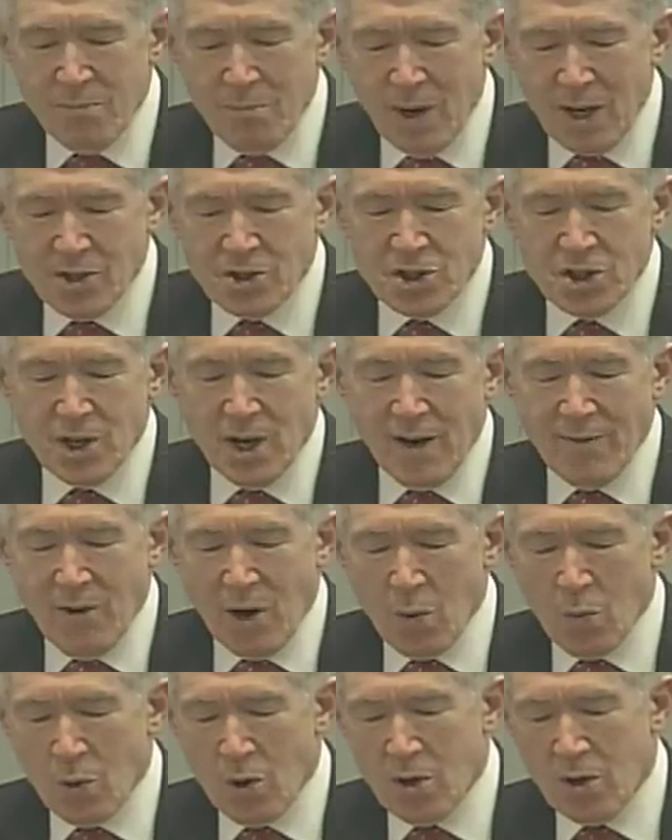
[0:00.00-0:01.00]
much of
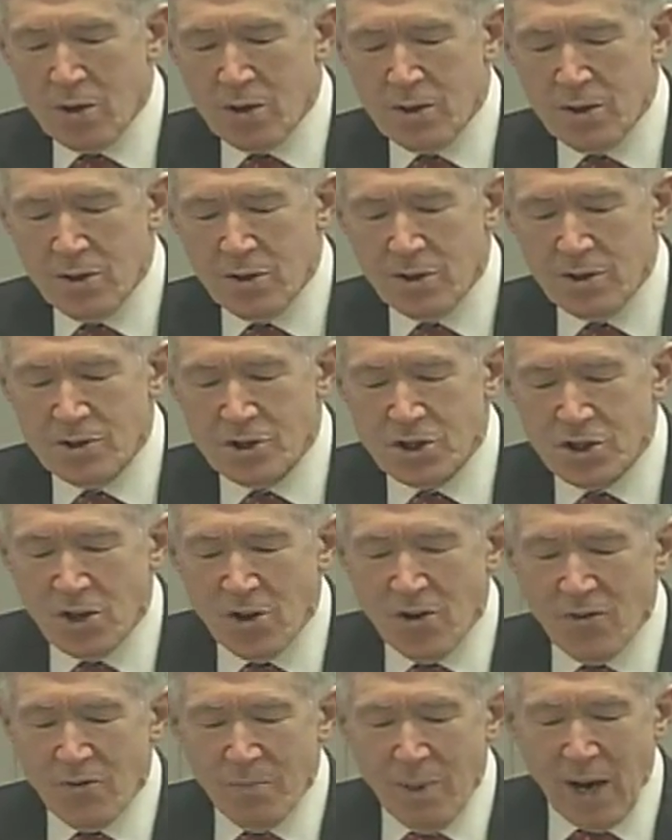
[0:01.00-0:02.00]
our work to
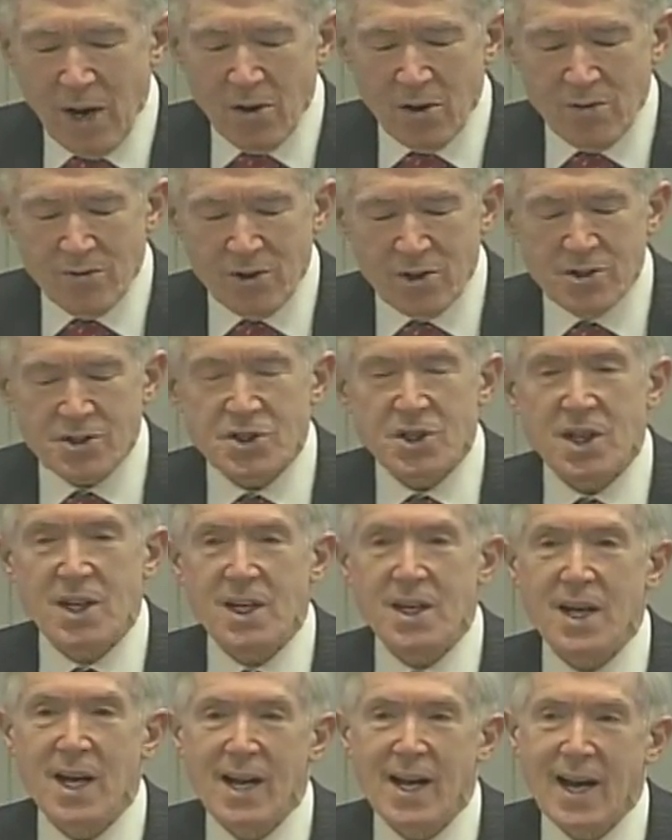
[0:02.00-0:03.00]
conserve
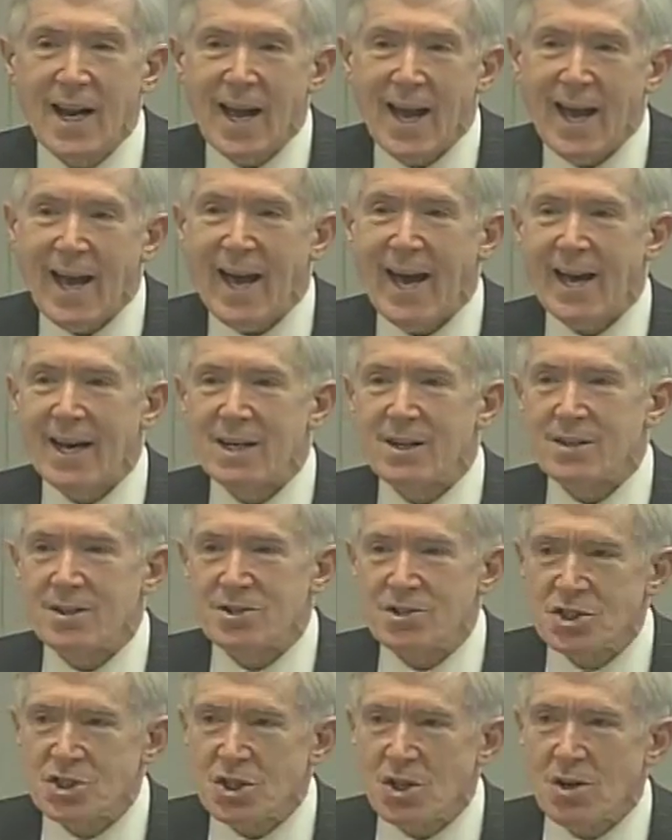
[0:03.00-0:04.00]
biodiversity and
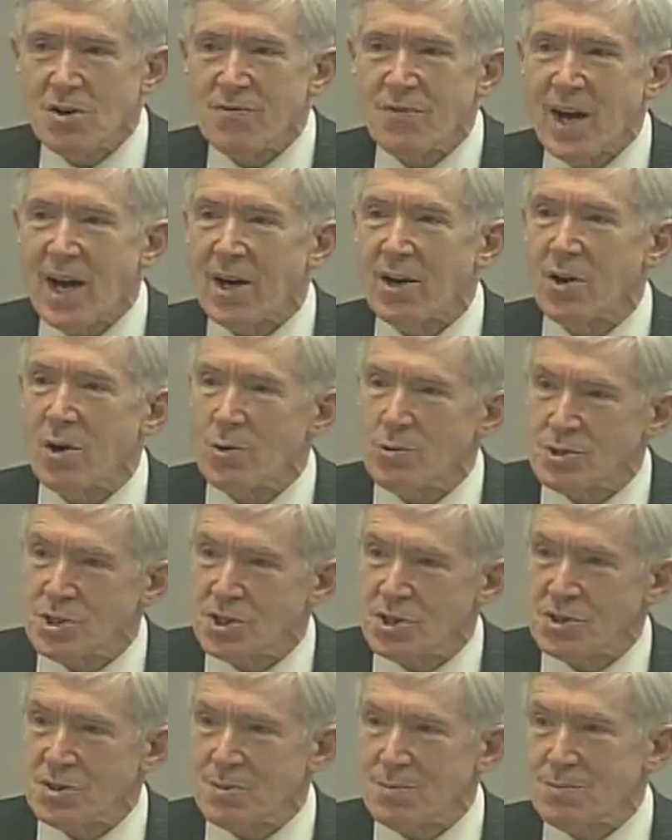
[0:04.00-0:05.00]
conserve
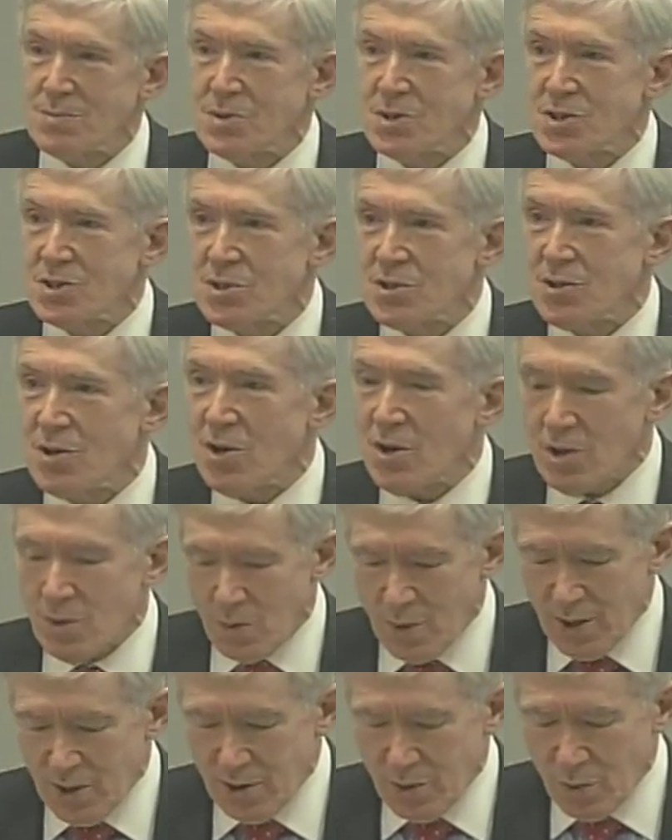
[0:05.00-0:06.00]
ecosystems all
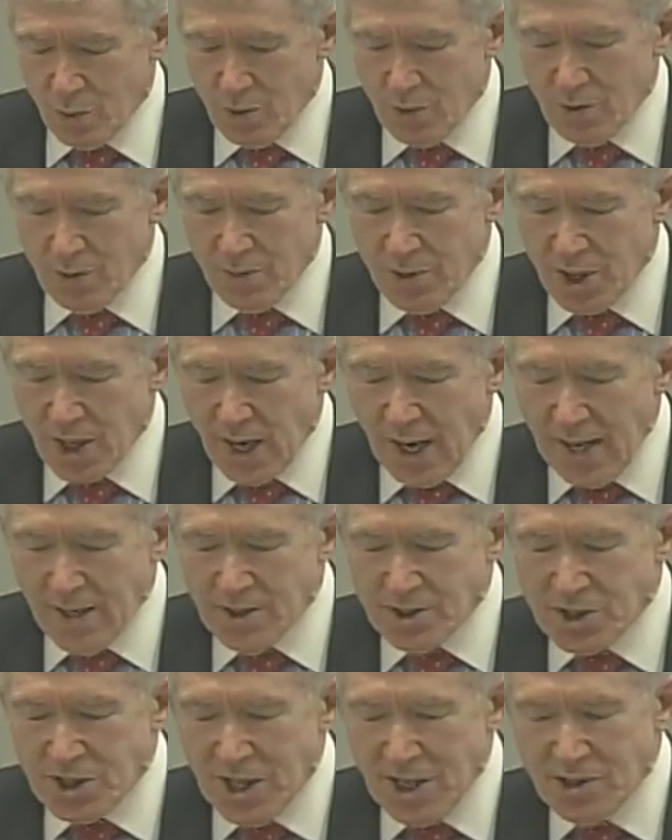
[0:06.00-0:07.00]
around the world. The
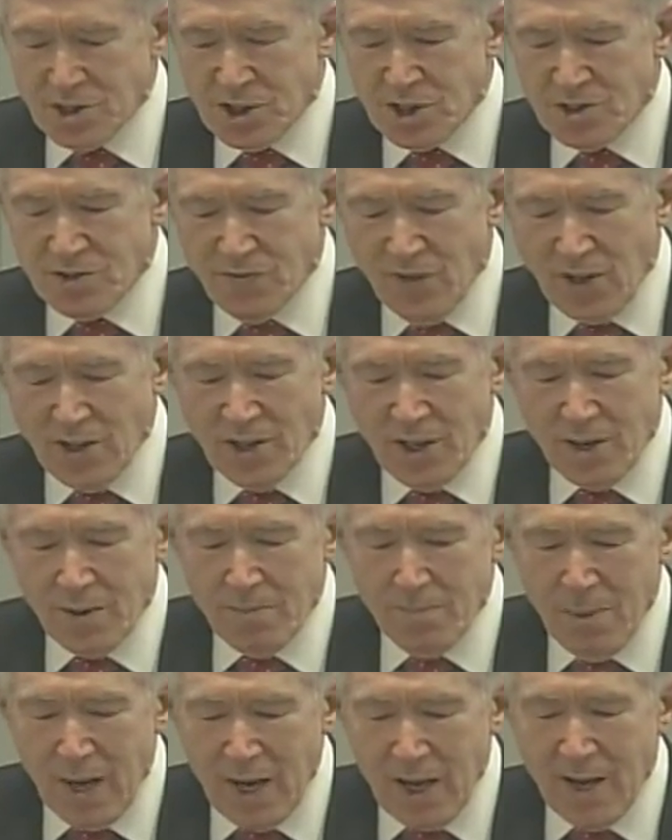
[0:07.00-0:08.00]
United States has funded
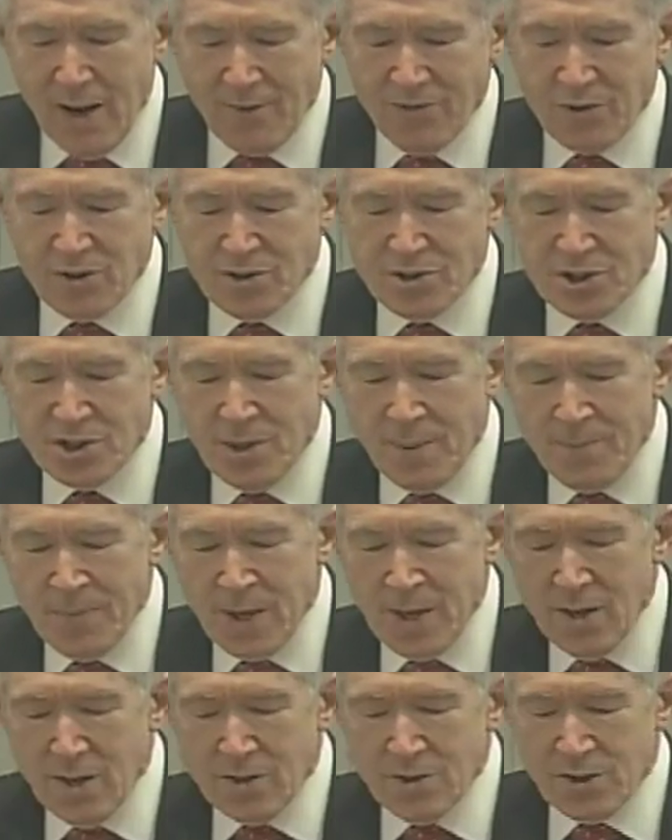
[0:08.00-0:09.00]
many efforts
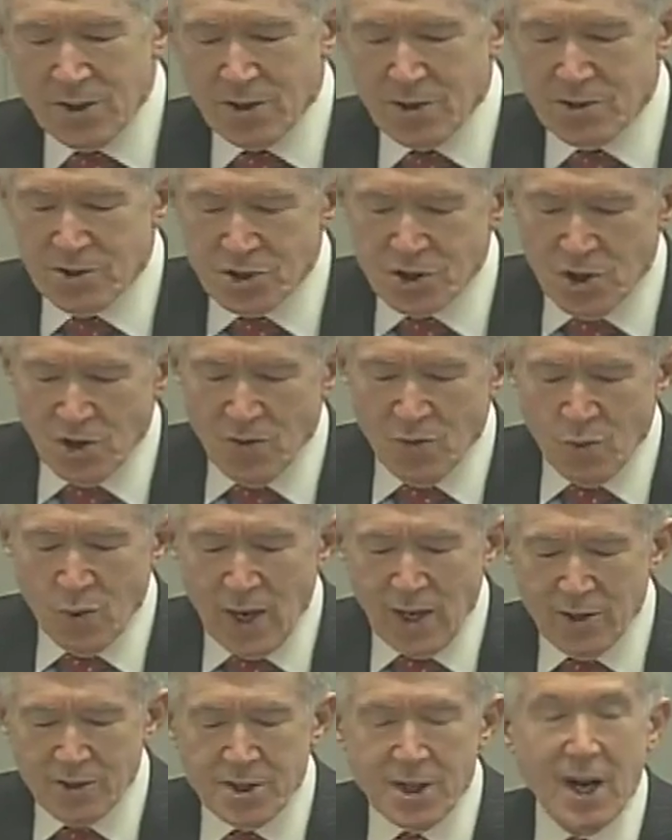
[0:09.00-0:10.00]
to conserve
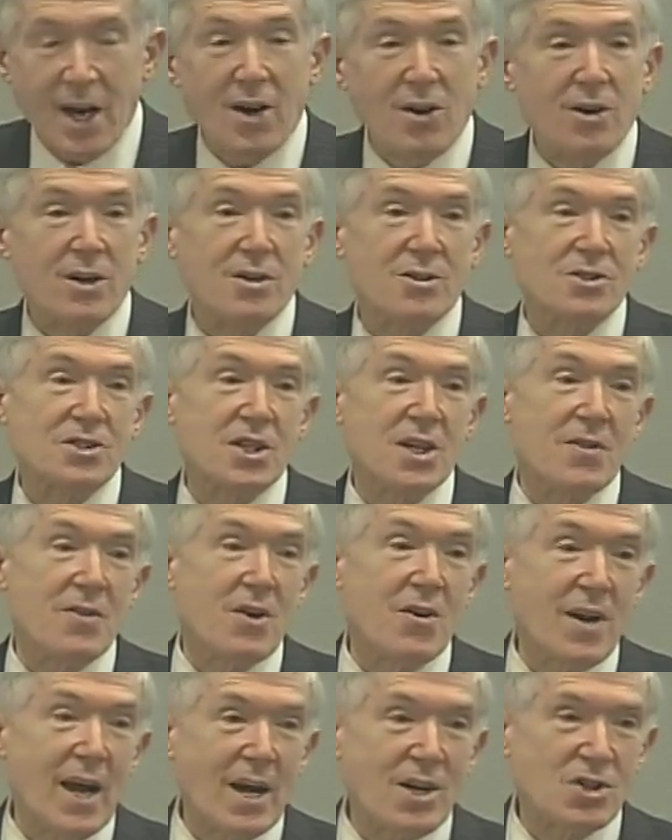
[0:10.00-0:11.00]
wild tigers in
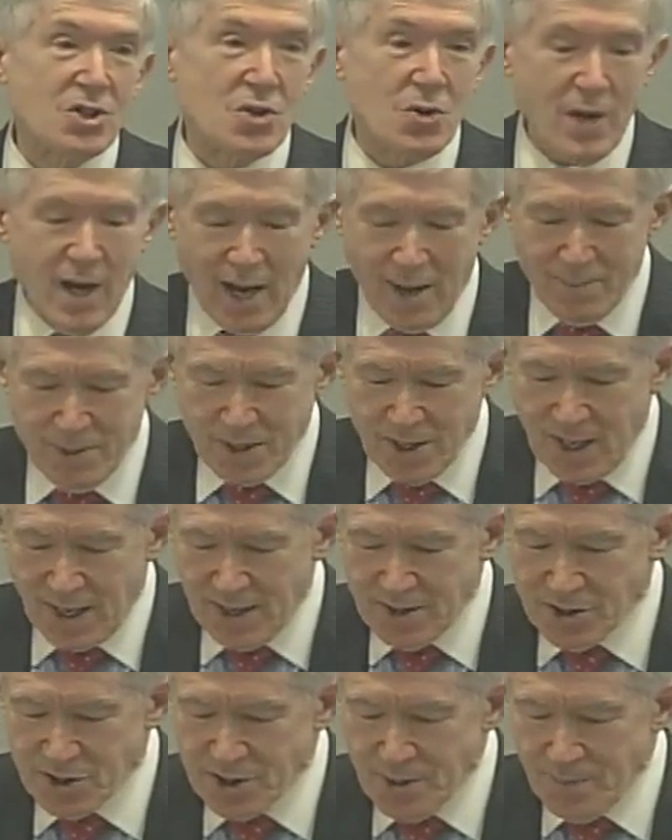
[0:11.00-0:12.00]
their natural
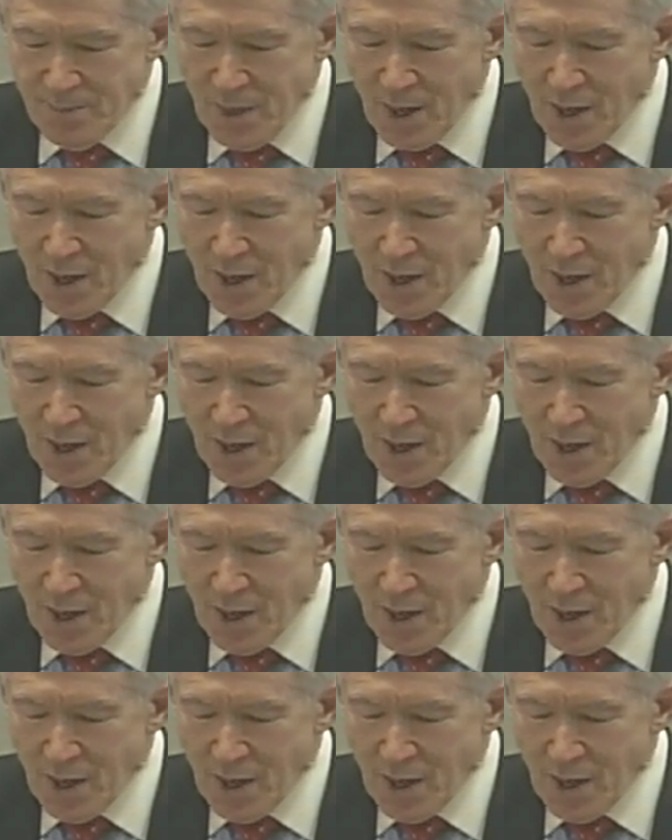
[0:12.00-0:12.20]
habitats.